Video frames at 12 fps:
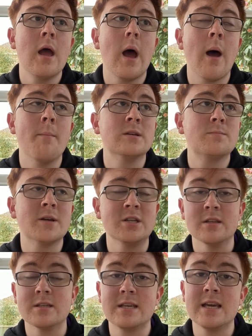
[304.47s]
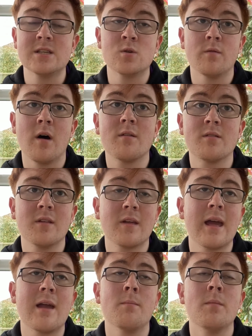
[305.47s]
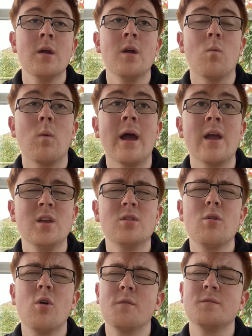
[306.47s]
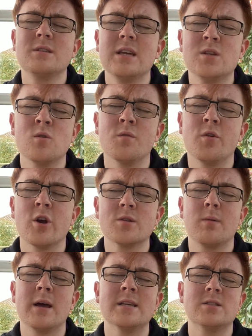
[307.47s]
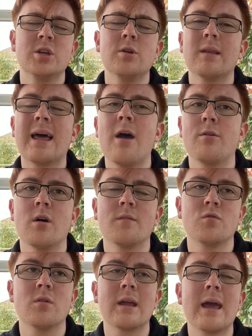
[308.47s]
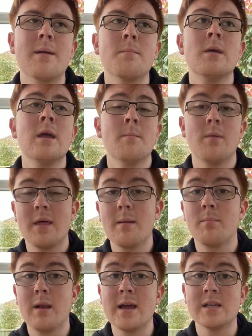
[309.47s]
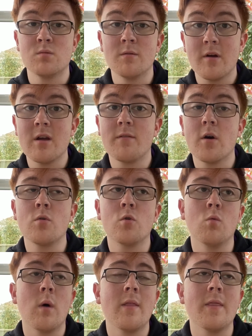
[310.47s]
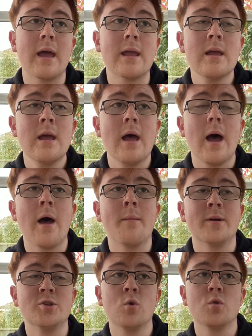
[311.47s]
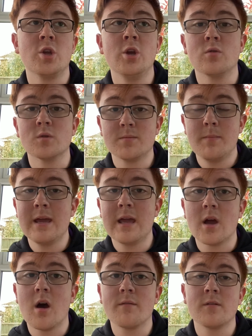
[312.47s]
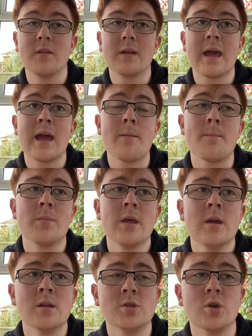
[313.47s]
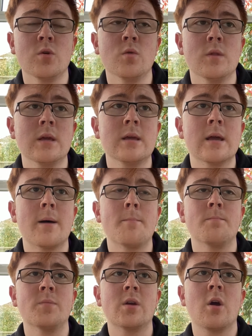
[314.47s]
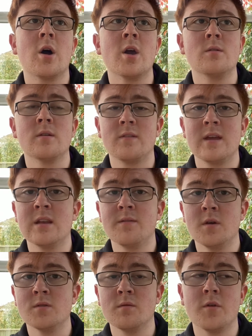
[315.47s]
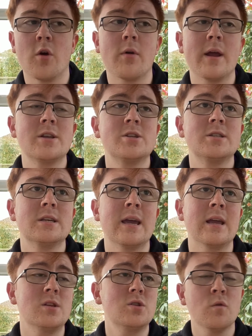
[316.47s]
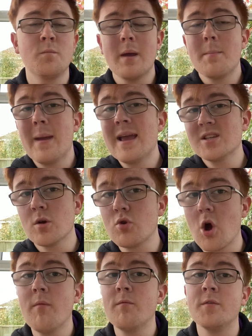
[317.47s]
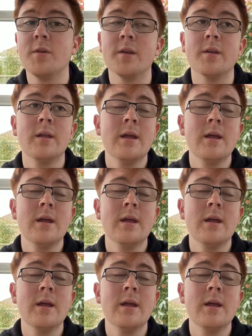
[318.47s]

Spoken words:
especially the scene sort of after the game, where you don't often see sort of Norwich players too loud after a game, but then players were very vocal, weren't they? And Jordan Hugill speaking after the game to the guy who does the interviews with Norwich, saying sort of being so confident,